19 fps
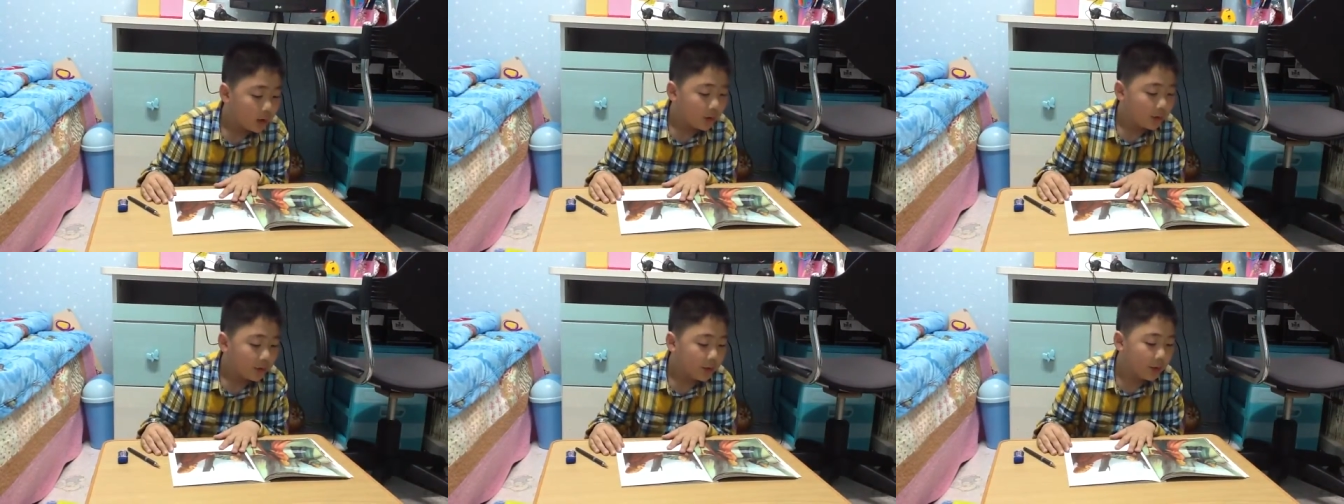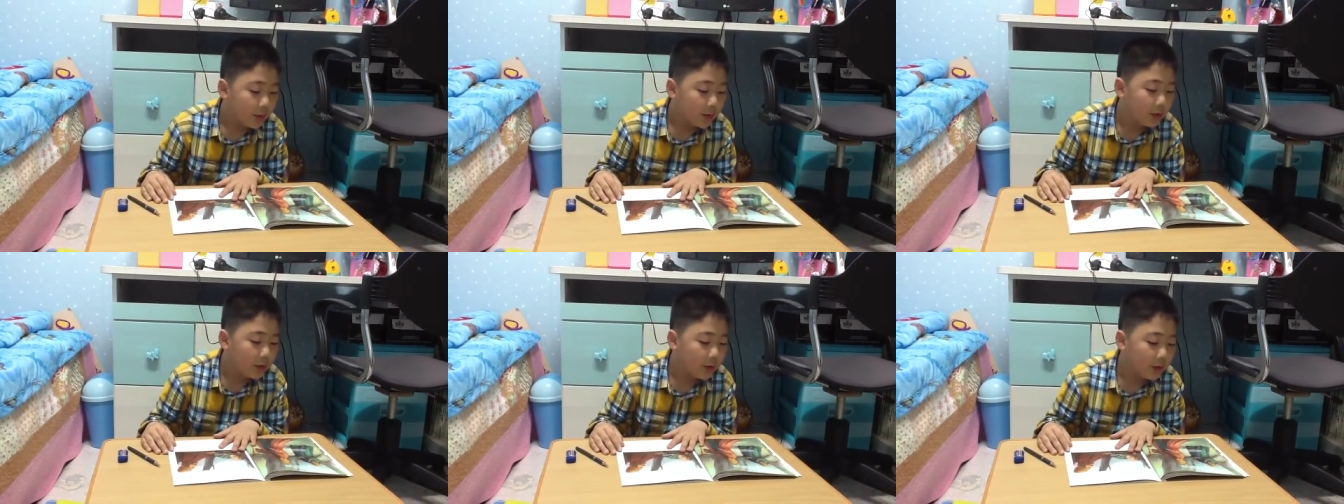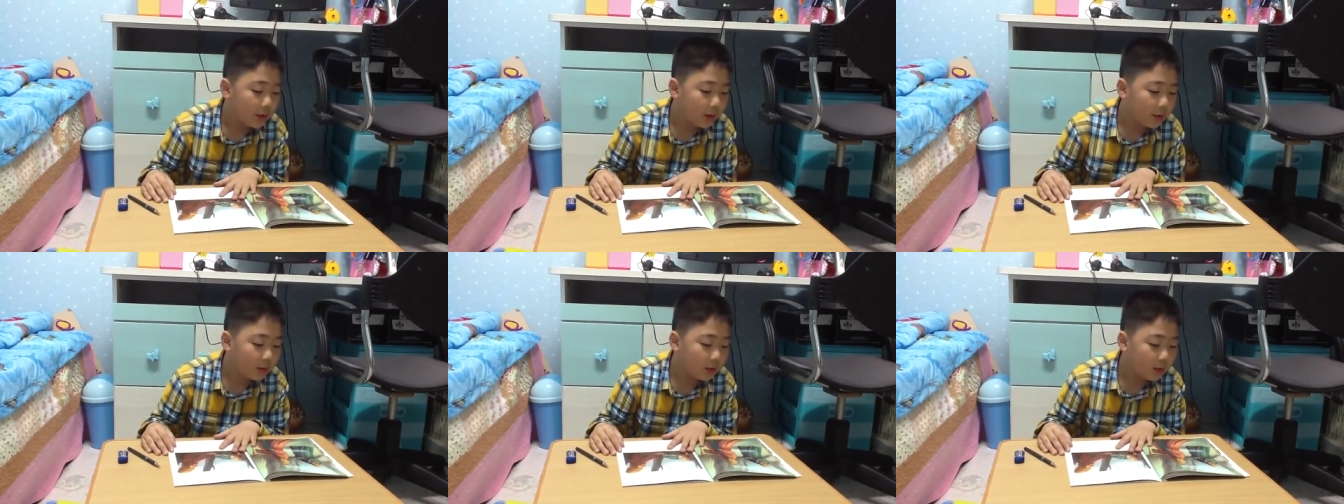There
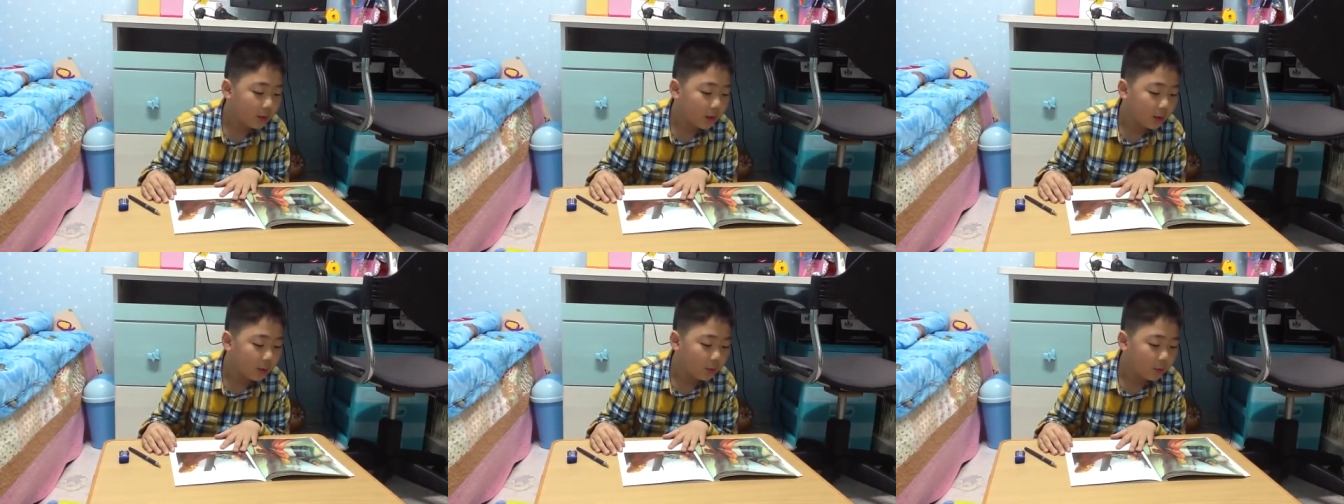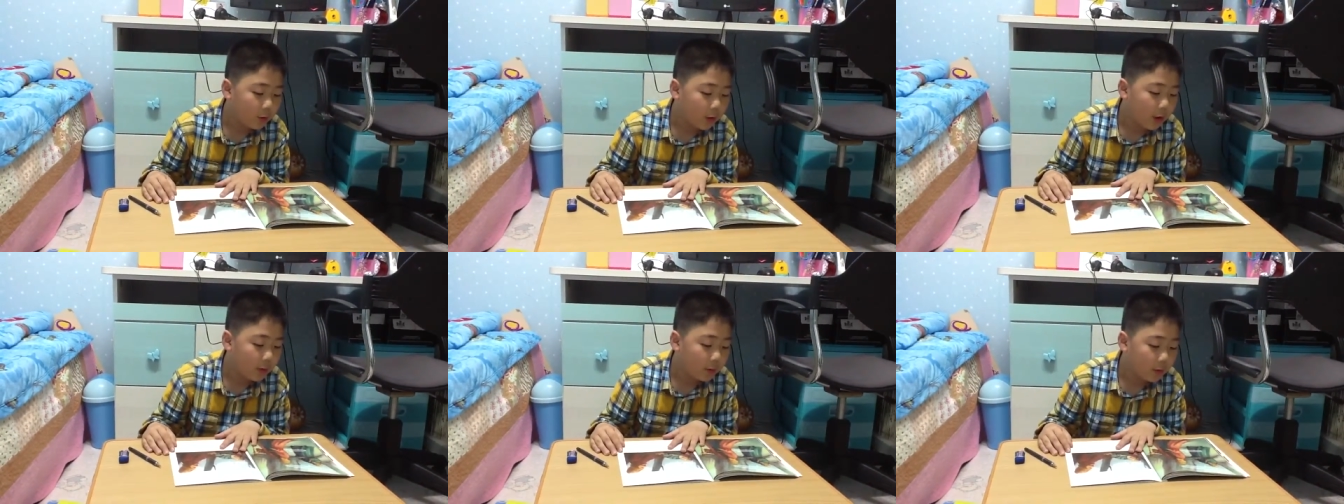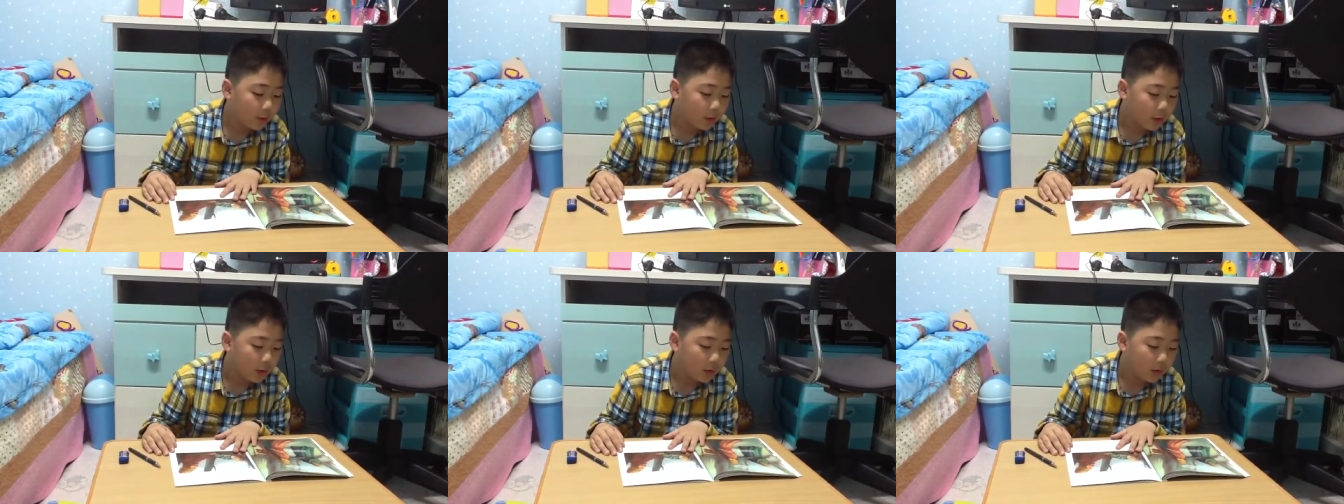is a
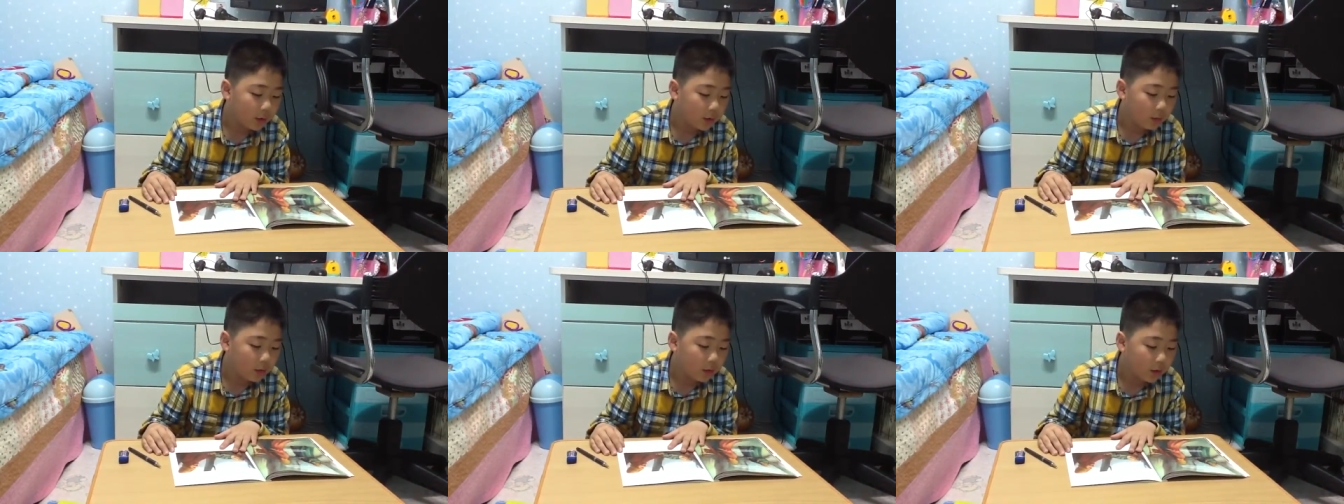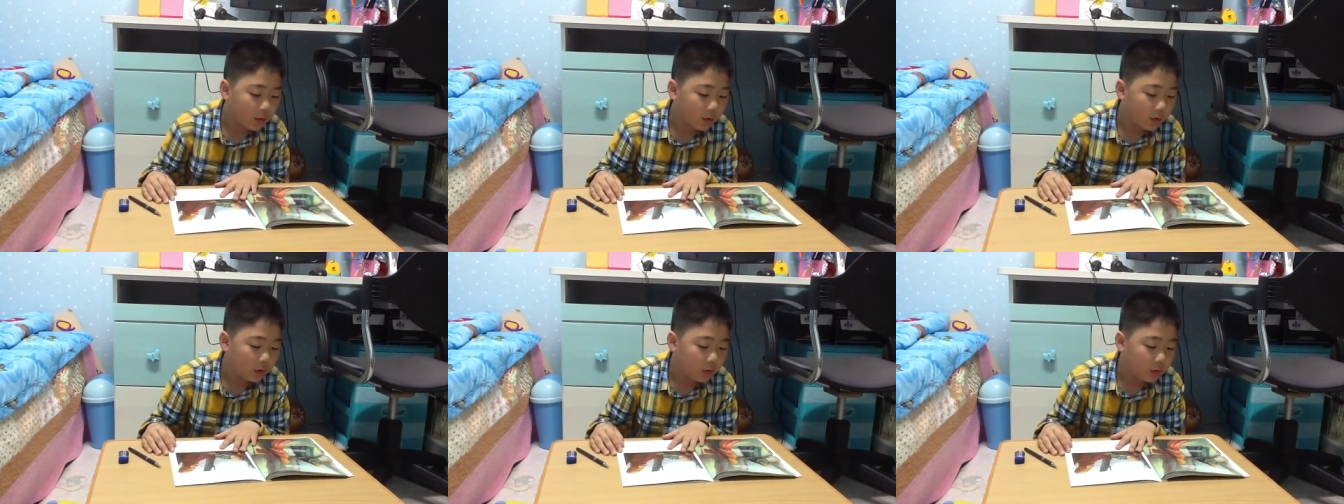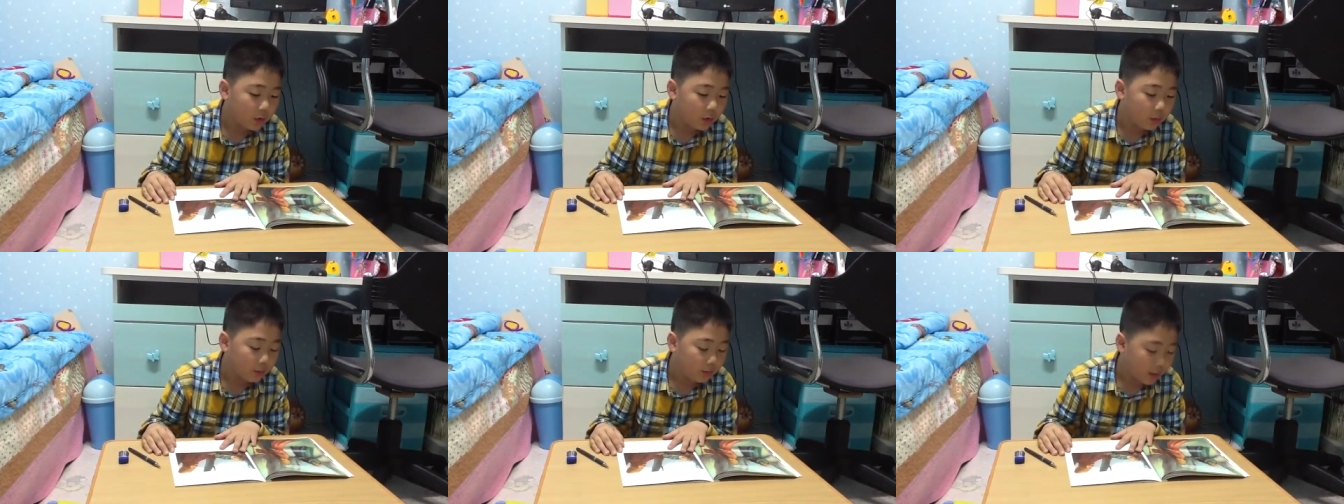problem,
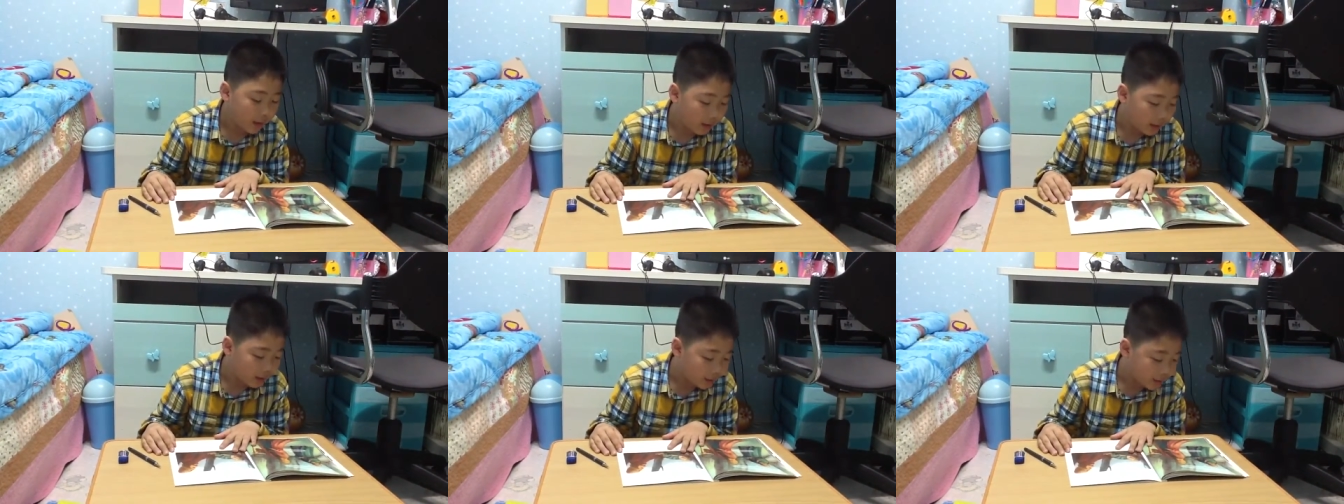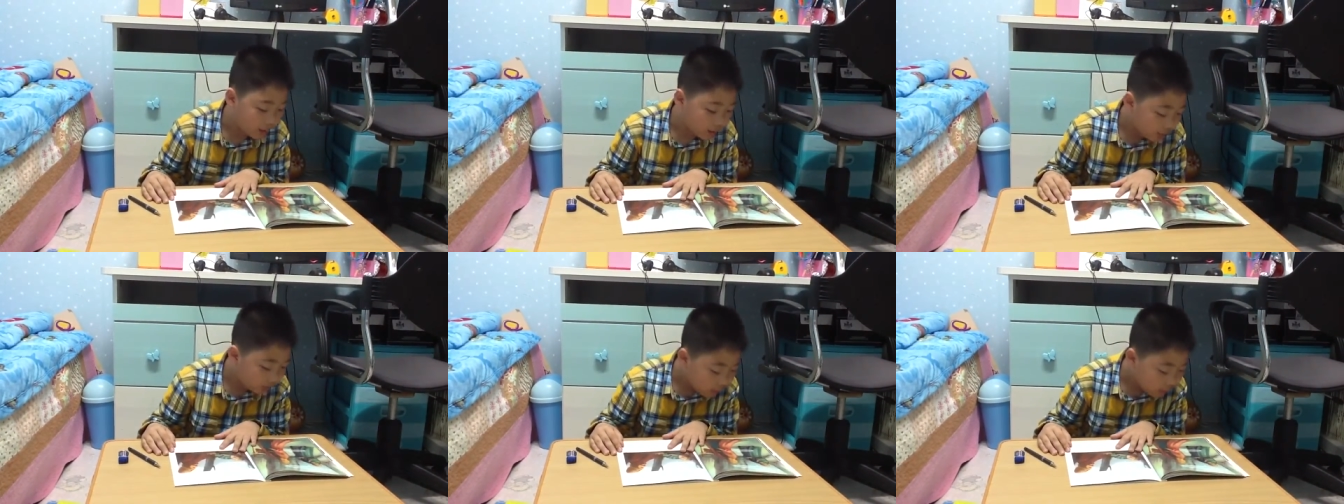Your Majesty.